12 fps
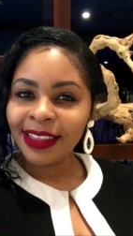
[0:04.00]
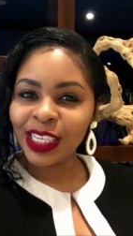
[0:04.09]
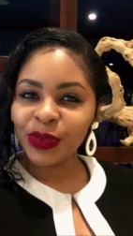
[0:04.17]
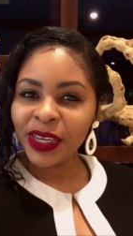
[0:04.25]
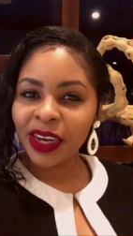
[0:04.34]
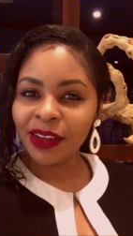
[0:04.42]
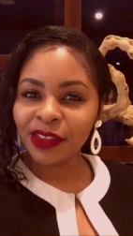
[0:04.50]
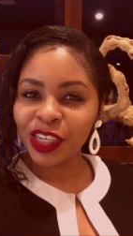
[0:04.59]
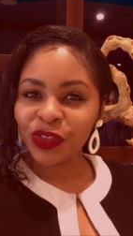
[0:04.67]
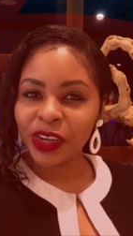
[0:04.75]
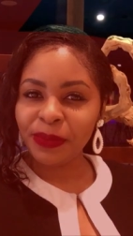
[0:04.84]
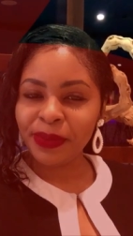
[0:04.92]
This week on the
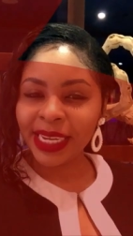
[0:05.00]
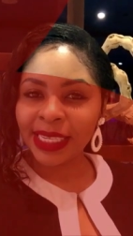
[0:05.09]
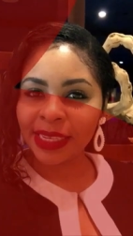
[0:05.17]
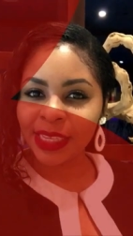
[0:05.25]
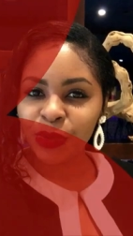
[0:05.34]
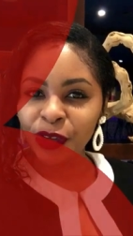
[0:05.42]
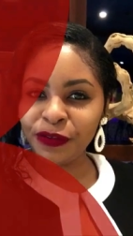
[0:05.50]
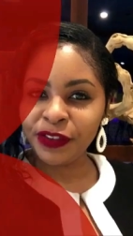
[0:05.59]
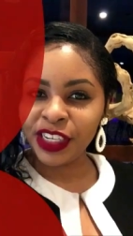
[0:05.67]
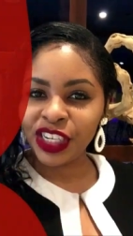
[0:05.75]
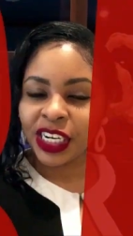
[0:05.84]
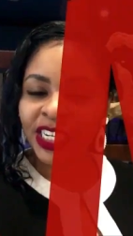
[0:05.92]
Trailblazers, we
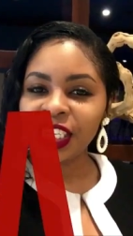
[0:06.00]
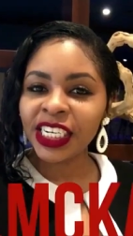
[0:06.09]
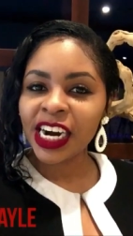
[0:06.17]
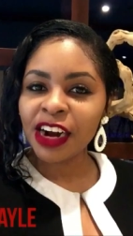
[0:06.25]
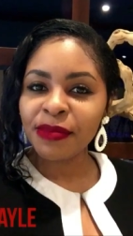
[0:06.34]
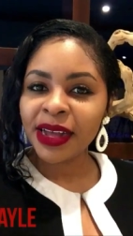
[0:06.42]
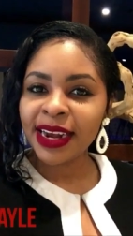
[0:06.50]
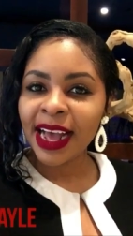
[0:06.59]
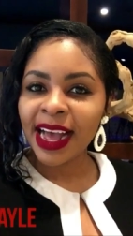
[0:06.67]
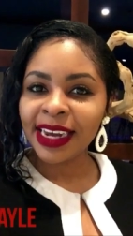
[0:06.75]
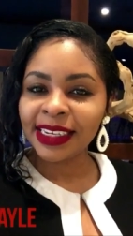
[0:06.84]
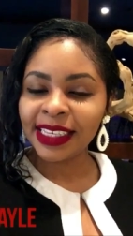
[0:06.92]
feature Chairman
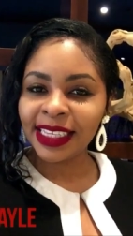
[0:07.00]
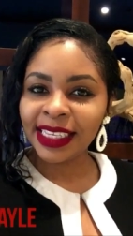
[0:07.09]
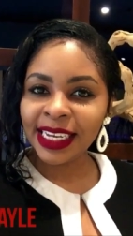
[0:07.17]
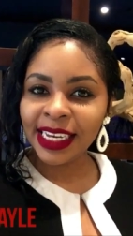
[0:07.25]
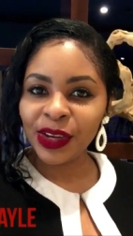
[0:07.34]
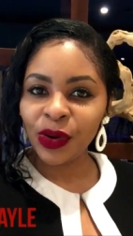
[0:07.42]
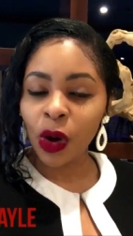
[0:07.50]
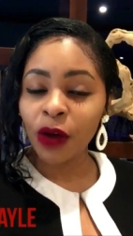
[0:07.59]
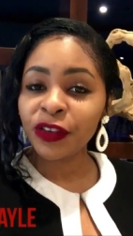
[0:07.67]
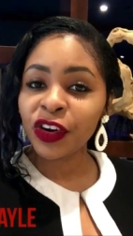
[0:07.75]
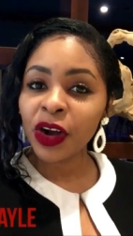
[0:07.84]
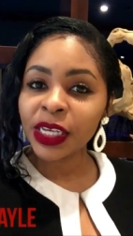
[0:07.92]
and CEO
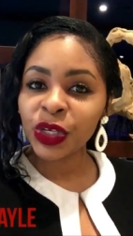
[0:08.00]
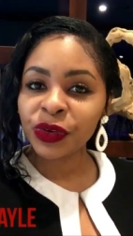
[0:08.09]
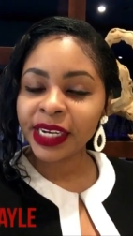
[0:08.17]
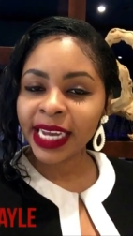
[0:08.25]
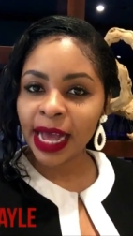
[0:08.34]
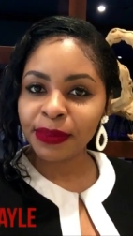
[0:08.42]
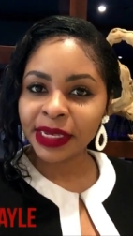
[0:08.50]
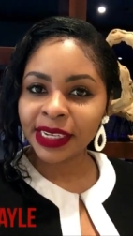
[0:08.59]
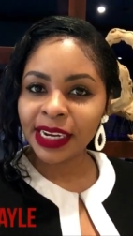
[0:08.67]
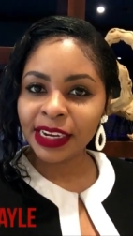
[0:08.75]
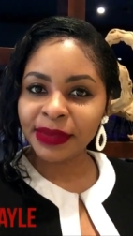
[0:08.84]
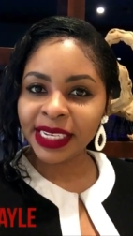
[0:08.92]
of Croskery
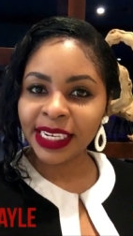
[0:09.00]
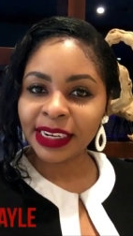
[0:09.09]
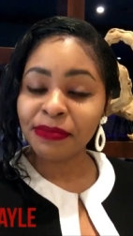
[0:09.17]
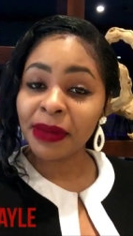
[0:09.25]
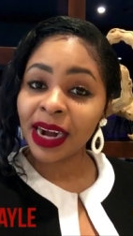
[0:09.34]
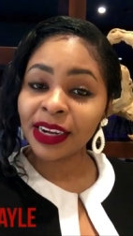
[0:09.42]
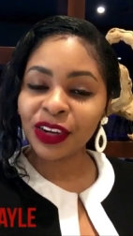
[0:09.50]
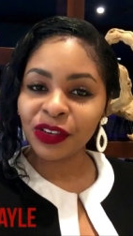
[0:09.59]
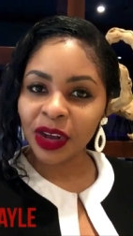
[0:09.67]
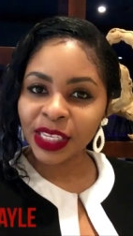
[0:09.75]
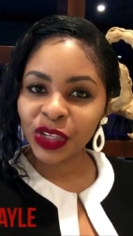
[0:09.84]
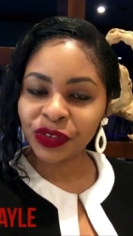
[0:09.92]
Capital Limited, Mark
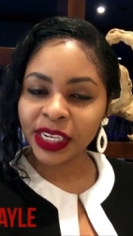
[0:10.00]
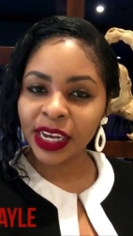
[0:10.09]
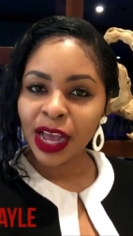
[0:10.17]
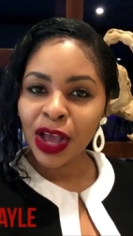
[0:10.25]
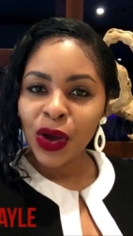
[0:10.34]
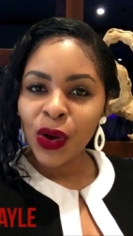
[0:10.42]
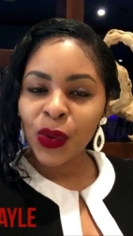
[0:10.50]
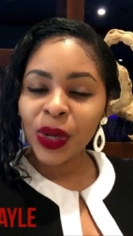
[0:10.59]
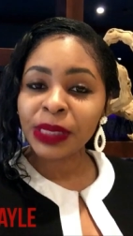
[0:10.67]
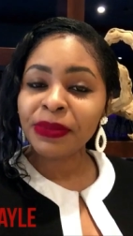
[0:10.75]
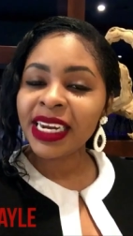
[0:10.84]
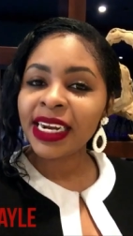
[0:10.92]
Croskery, who
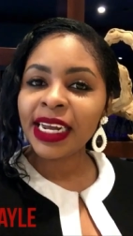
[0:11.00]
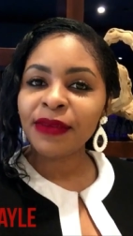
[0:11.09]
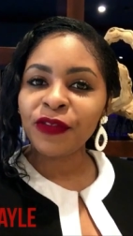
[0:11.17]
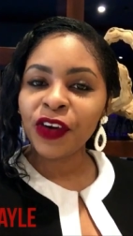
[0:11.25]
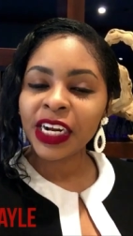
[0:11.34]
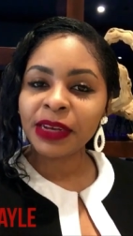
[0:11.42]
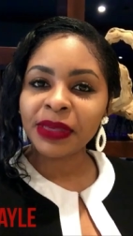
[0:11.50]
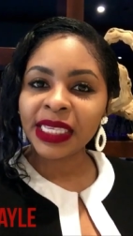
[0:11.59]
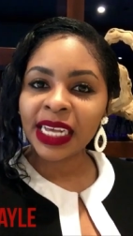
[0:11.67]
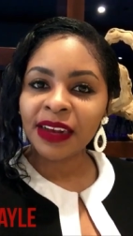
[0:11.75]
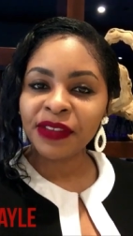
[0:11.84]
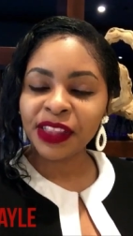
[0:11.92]
has made a name for
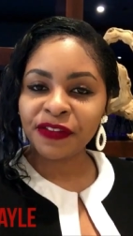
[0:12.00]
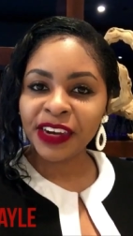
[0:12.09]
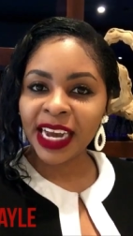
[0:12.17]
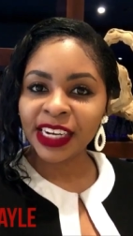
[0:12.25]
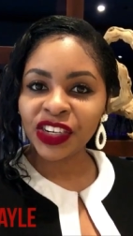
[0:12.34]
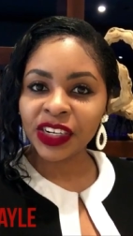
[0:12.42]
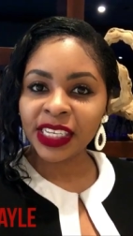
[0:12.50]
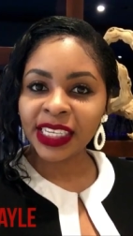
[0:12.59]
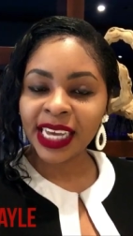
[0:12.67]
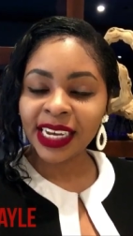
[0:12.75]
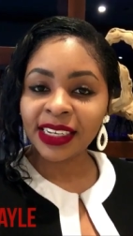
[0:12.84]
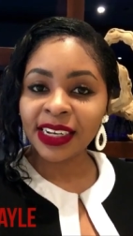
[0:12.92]
himself in the financial
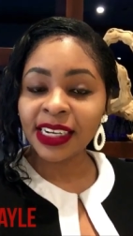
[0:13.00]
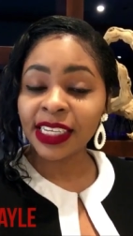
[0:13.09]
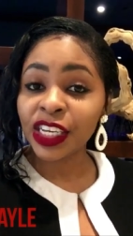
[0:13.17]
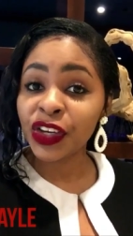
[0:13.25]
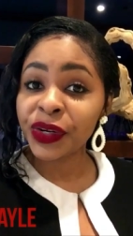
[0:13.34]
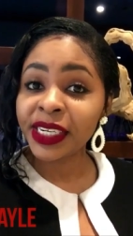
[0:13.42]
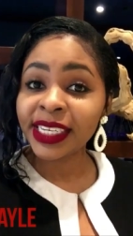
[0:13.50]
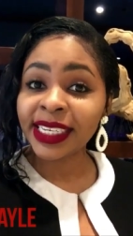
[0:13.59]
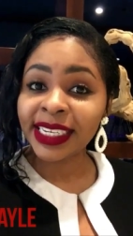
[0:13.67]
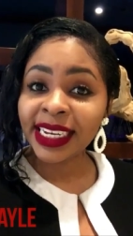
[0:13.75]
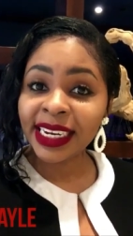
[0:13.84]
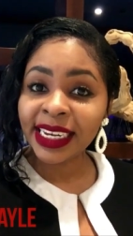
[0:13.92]
sector in
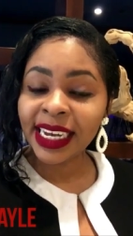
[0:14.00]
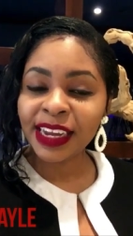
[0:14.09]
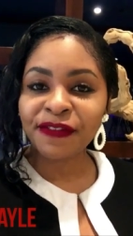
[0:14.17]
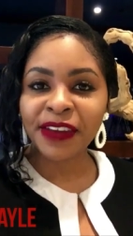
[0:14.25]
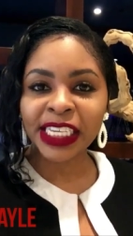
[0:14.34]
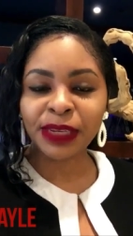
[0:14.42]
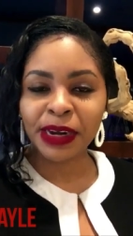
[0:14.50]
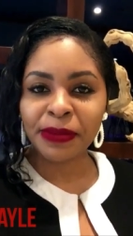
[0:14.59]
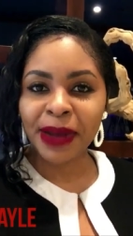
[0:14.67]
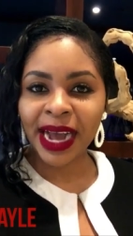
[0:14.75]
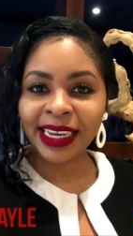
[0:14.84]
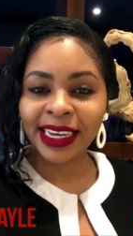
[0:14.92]
securities dealing,
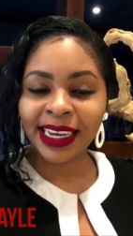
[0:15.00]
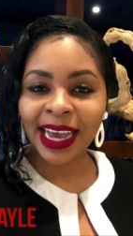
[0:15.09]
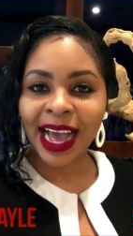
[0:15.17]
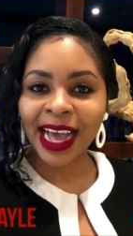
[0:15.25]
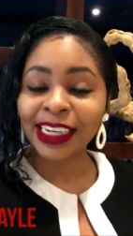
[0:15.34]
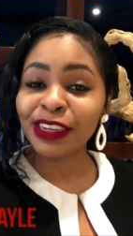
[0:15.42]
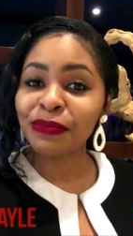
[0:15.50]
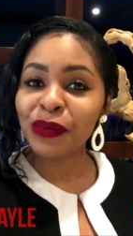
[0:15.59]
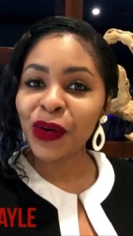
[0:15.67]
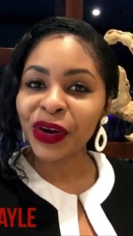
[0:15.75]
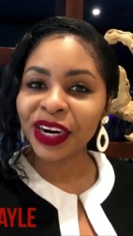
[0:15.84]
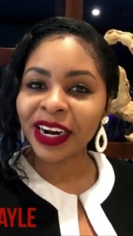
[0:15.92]
investment banking, and
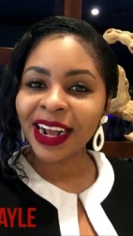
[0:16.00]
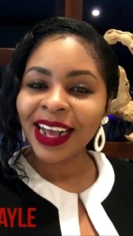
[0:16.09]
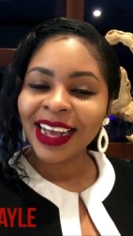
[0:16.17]
more.